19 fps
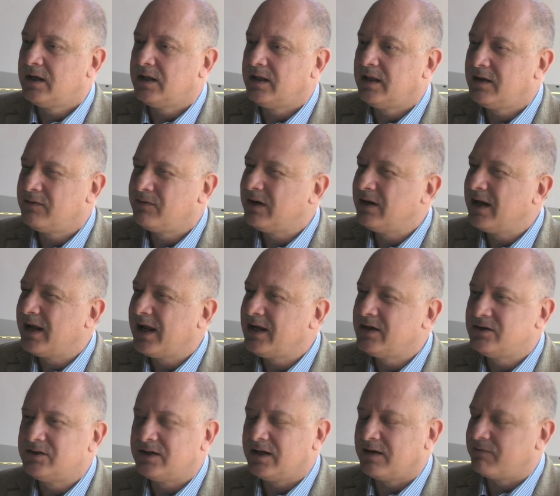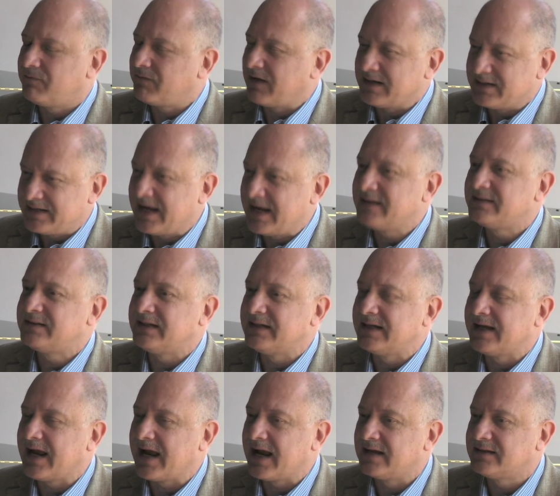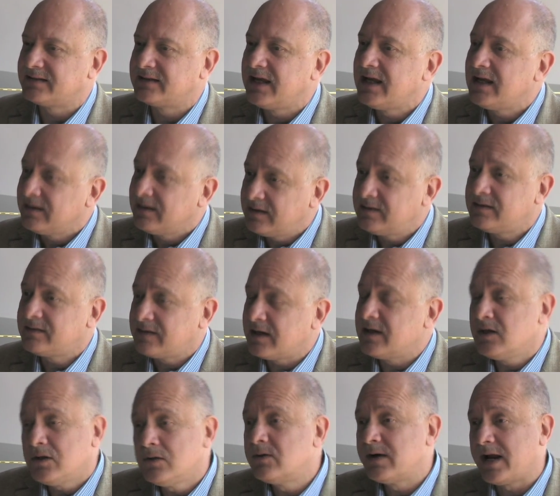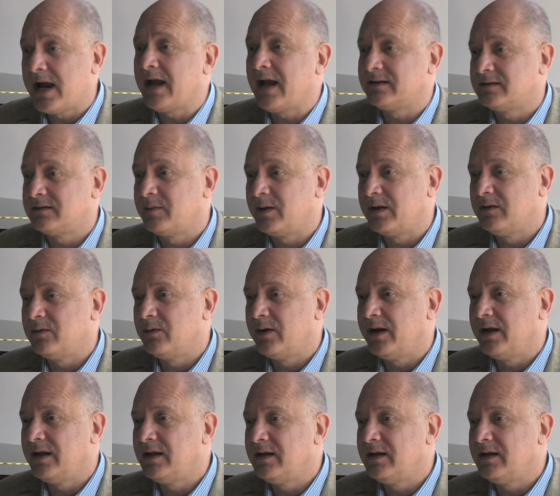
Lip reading: They've engaged a fantastic cast. This is a new cast, by the way.